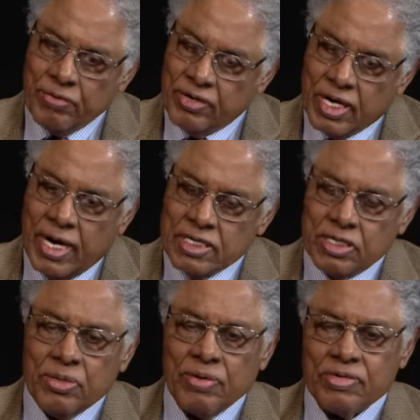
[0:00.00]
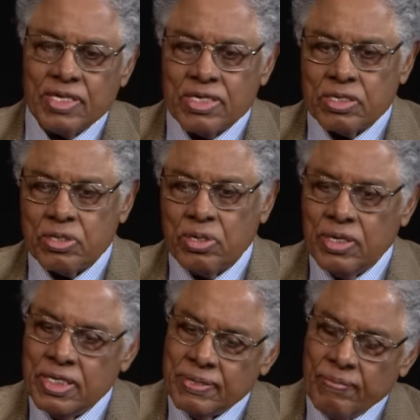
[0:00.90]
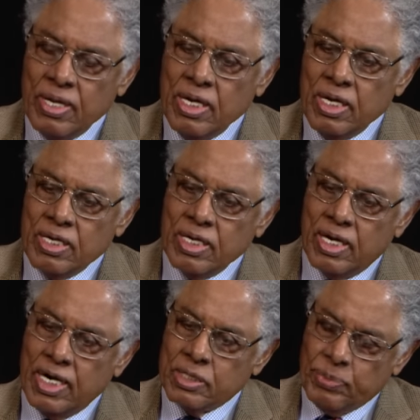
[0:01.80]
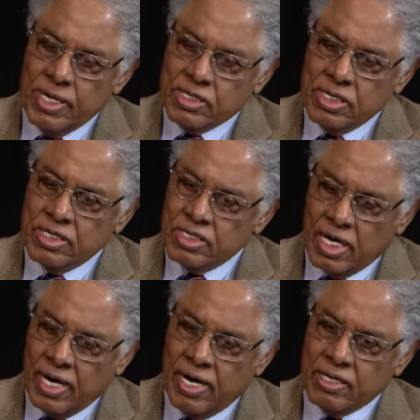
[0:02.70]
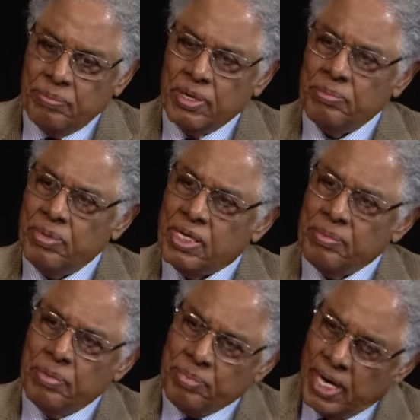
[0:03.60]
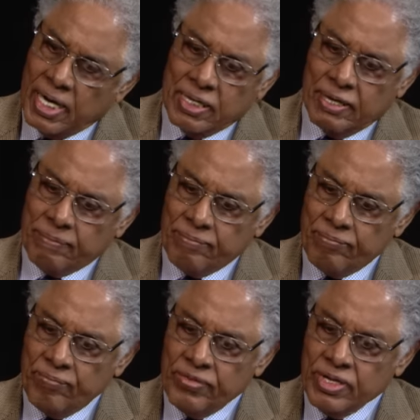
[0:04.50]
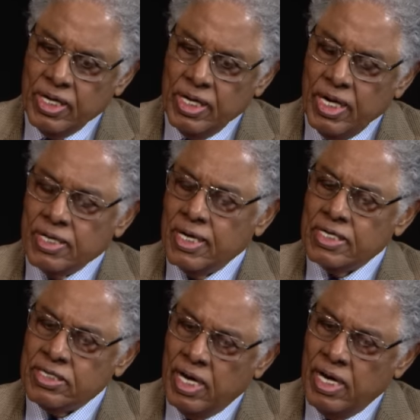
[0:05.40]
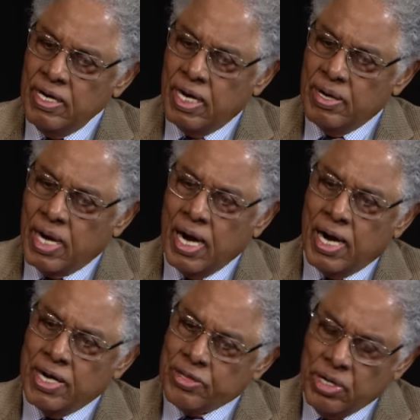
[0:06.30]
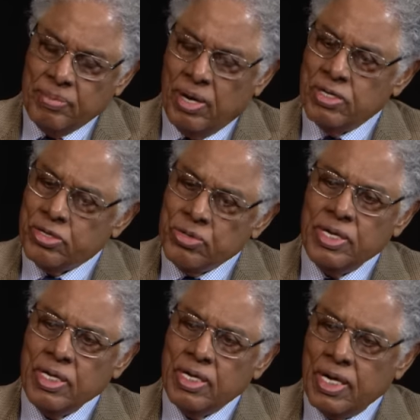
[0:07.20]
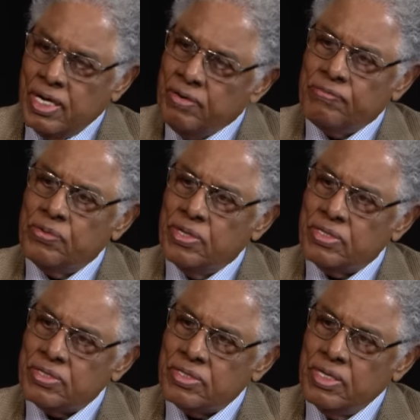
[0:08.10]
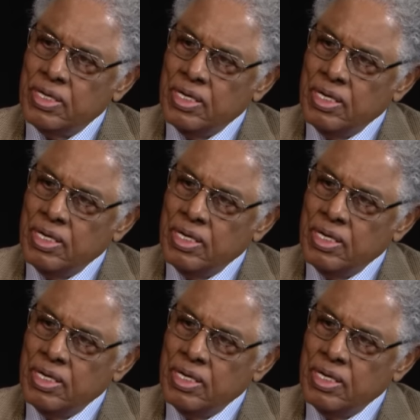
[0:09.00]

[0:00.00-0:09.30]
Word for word: two different guys and two different sets of stories, uh, express a desire to be, become a pilot. And they say, I, I thought about joining the Air Force,